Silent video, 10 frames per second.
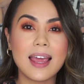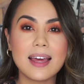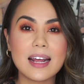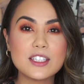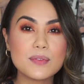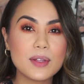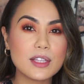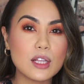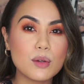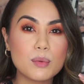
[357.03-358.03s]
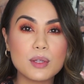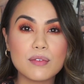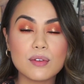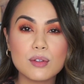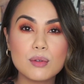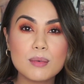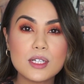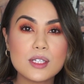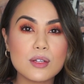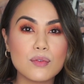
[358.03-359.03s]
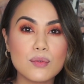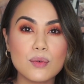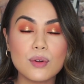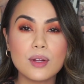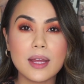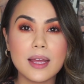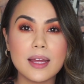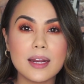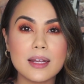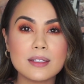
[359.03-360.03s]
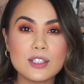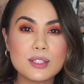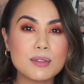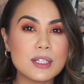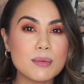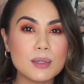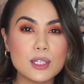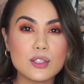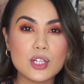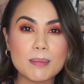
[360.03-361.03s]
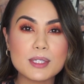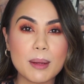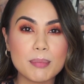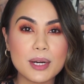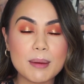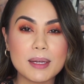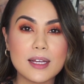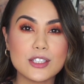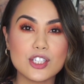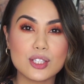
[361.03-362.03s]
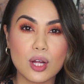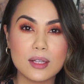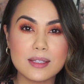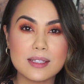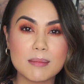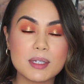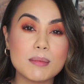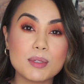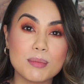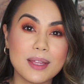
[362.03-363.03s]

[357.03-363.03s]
and I just feel like they look really voluminous and full and it just did a really good job separating my lashes all at the same time so I'm